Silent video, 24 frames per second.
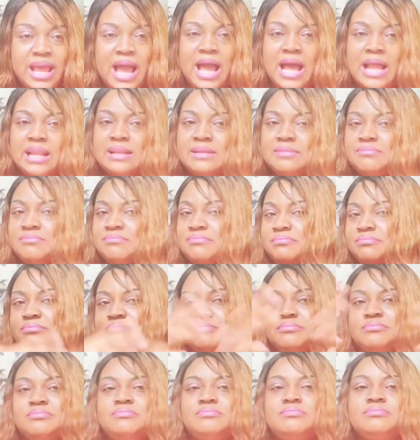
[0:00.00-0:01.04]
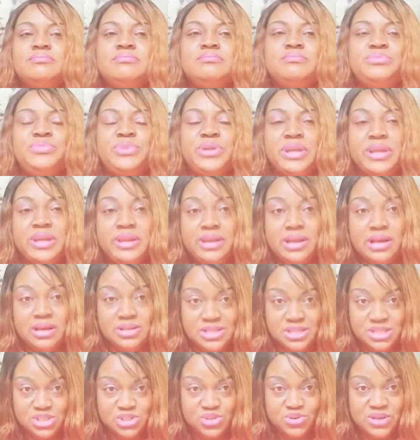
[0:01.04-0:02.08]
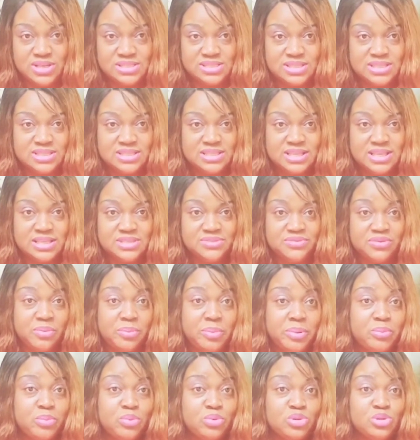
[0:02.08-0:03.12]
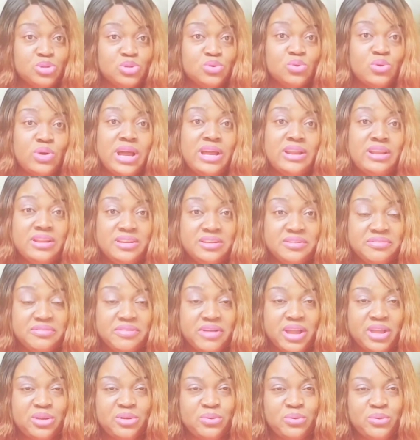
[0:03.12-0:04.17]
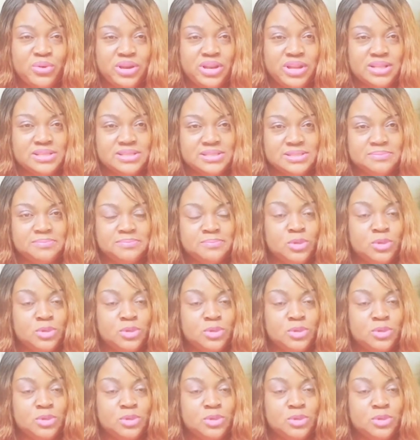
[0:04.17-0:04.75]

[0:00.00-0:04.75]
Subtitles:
and bring it out into existence for people to identify you with it.